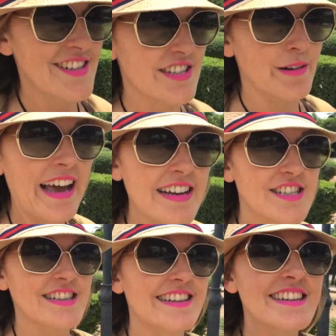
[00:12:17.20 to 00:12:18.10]
so
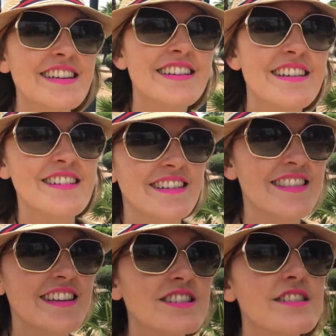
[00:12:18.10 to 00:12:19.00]
actually
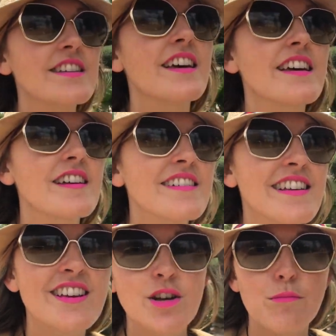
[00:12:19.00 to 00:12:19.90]
there's
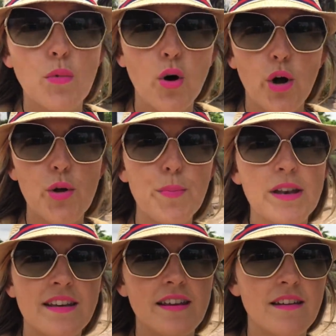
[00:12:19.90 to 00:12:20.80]
more
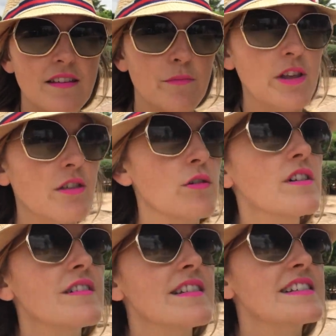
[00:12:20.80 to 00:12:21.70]
open here than we
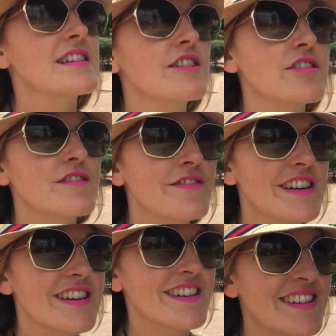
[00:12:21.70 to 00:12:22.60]
thought. There's a lot of
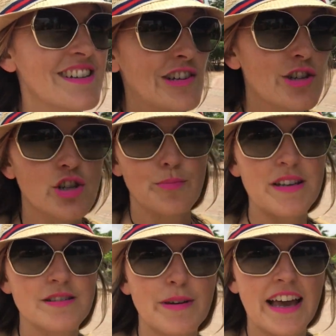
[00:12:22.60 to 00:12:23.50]

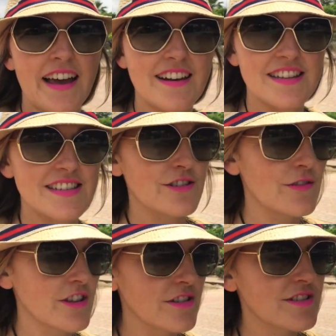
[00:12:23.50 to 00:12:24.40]
shopping to be had, and there's still
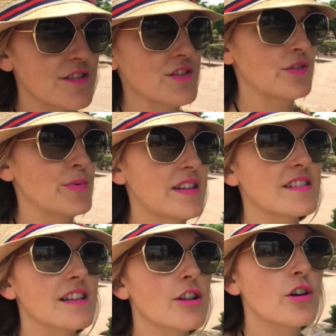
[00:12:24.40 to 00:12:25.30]
loads to do, but
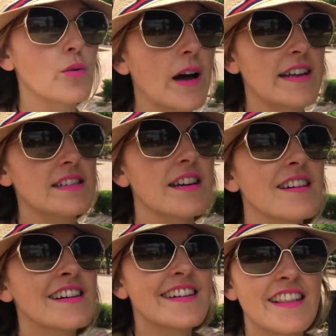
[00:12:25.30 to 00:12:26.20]
it's a lot quieter.
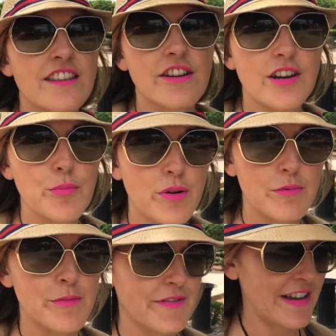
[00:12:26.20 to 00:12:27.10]
The only
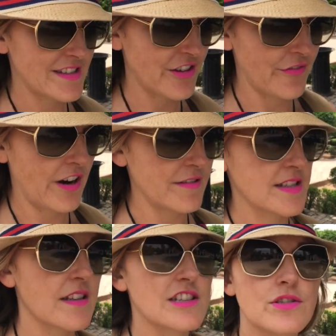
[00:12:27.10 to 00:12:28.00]
problem we've had so far
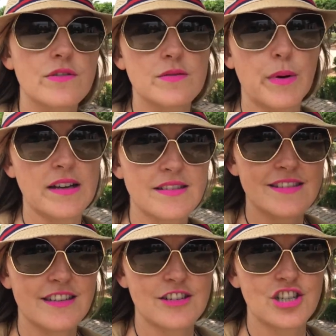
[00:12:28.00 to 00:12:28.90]
is that the tourist bus
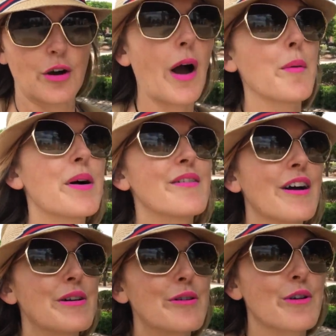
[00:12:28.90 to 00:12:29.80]
didn't show up
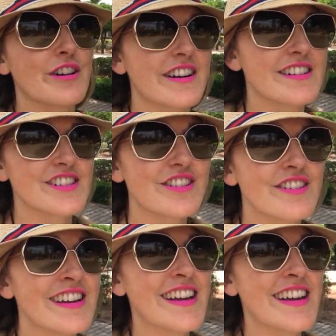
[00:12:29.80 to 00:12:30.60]
when we wanted it to,